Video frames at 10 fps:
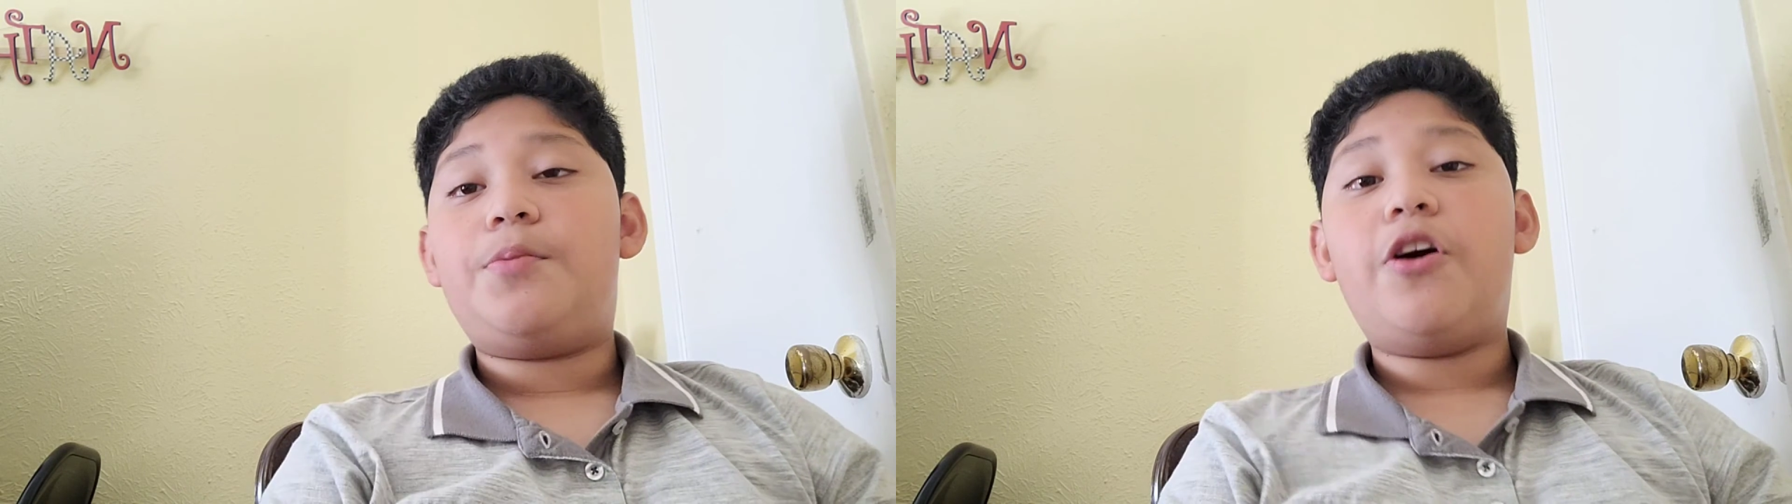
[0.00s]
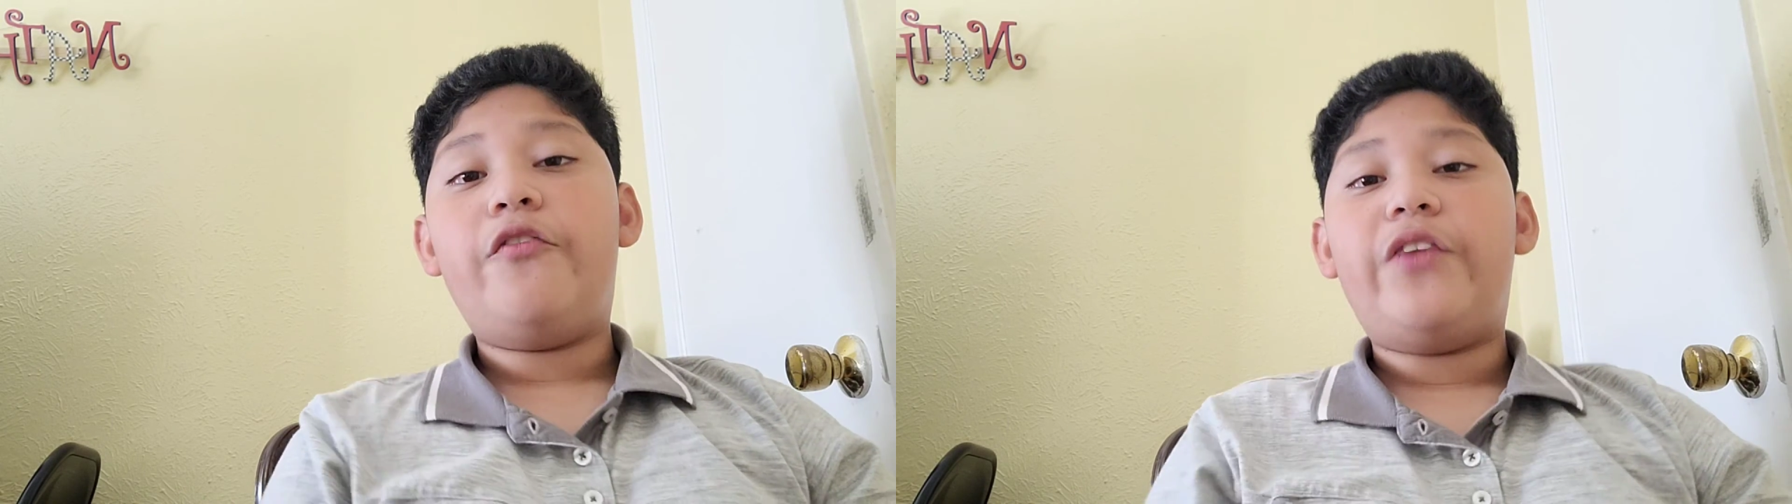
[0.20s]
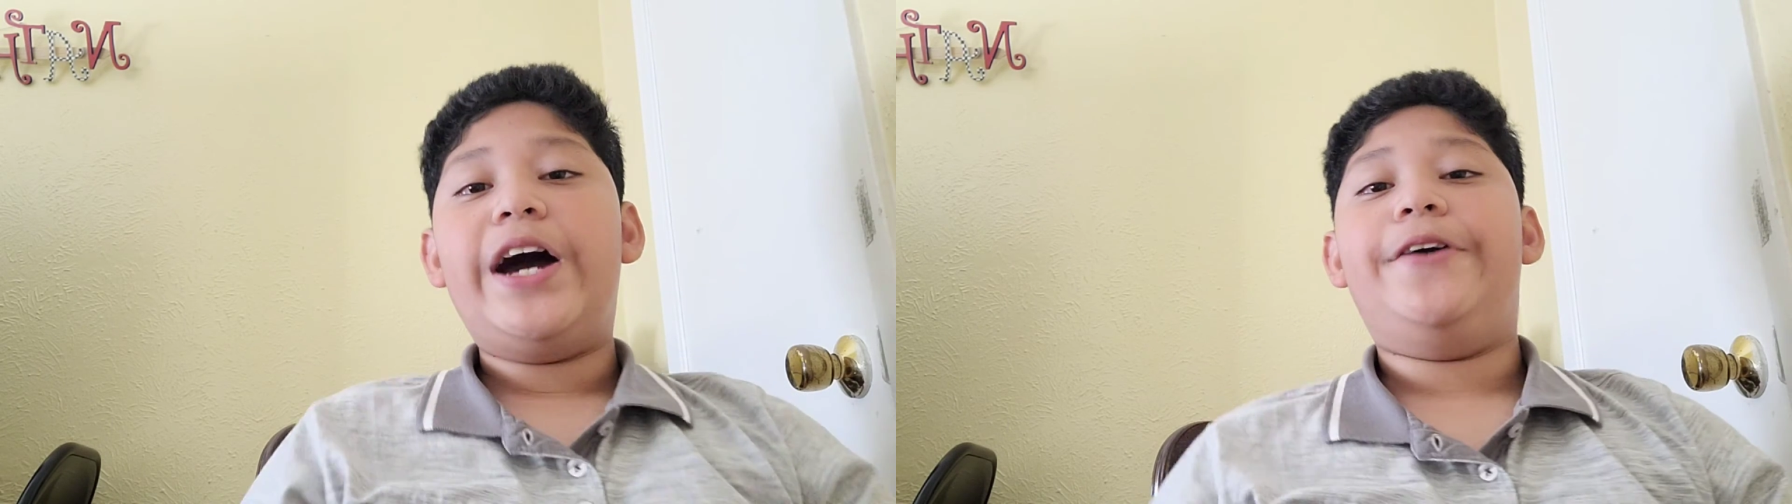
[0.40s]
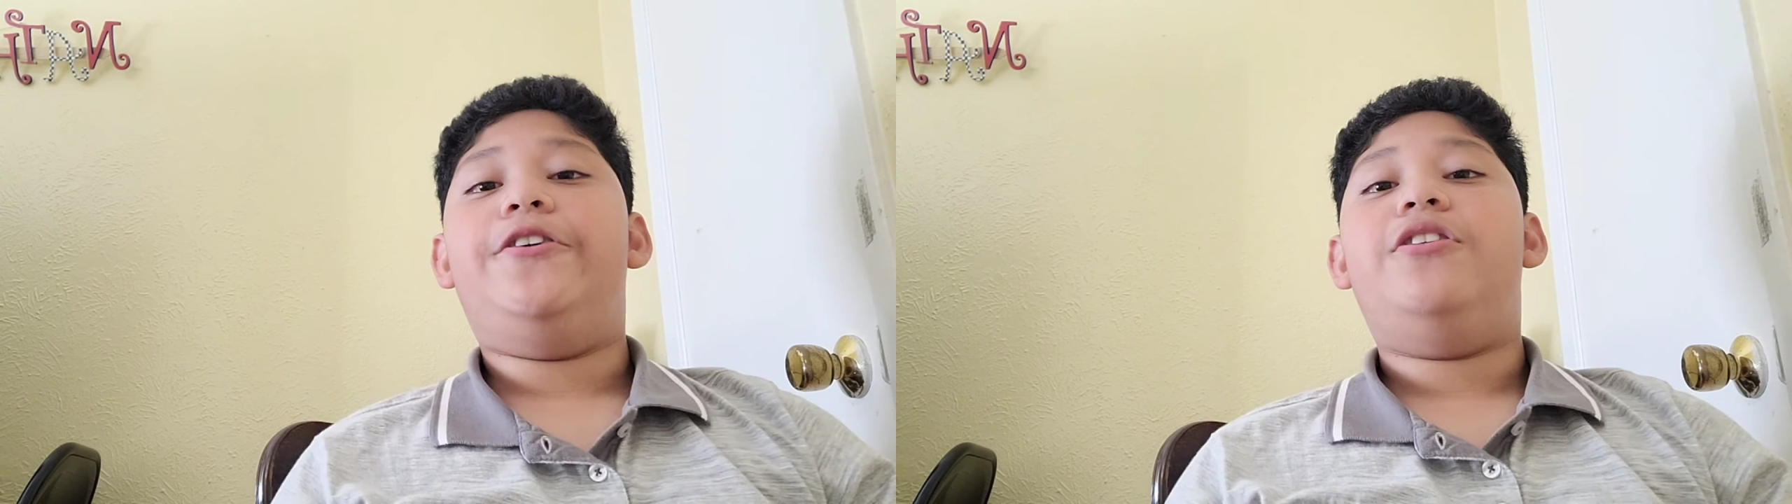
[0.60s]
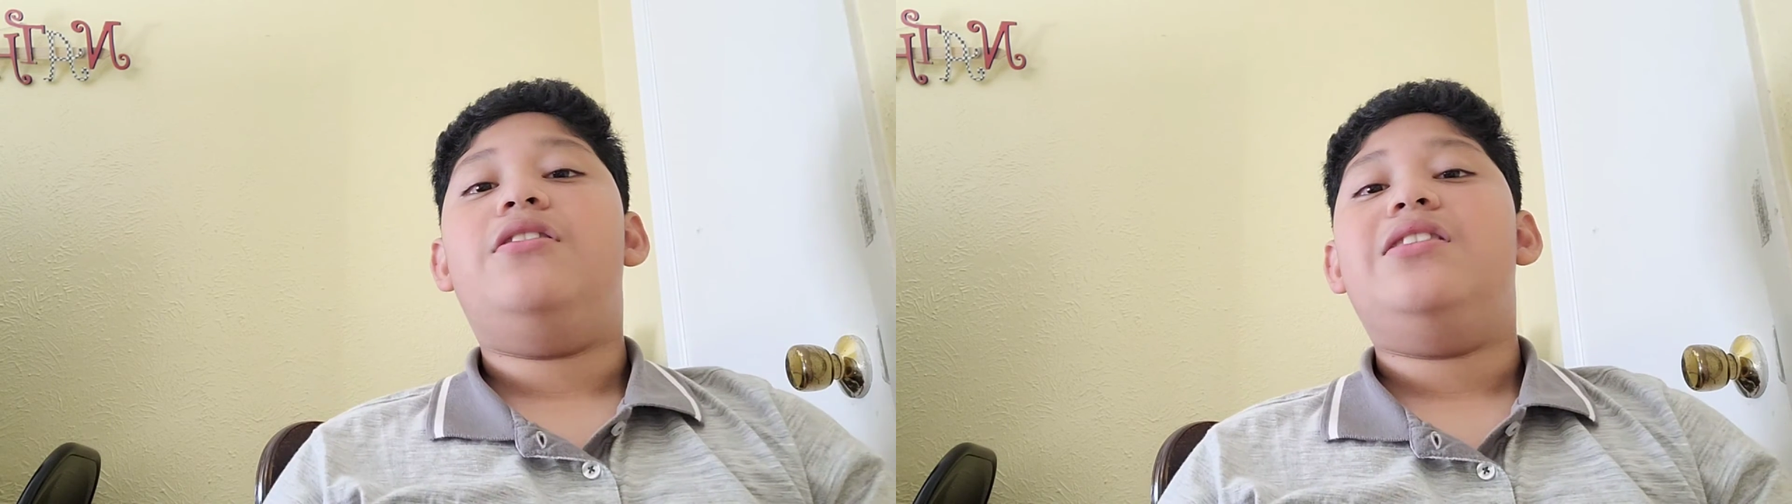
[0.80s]

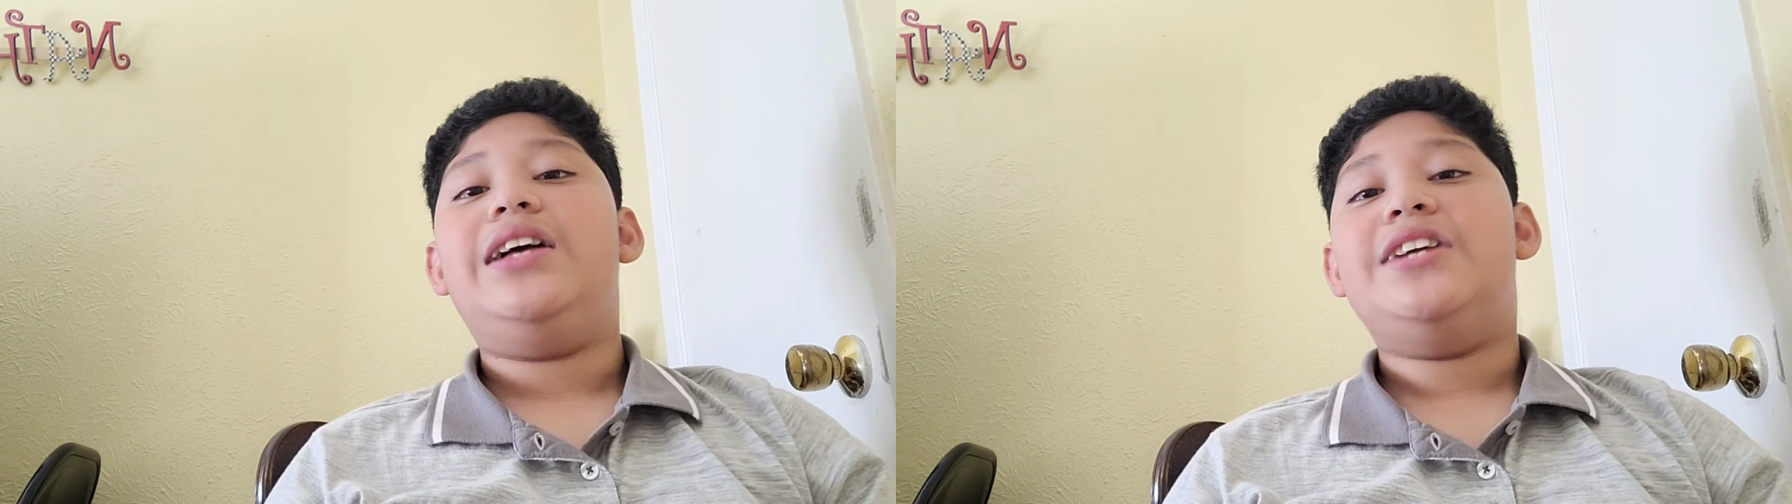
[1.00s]
profile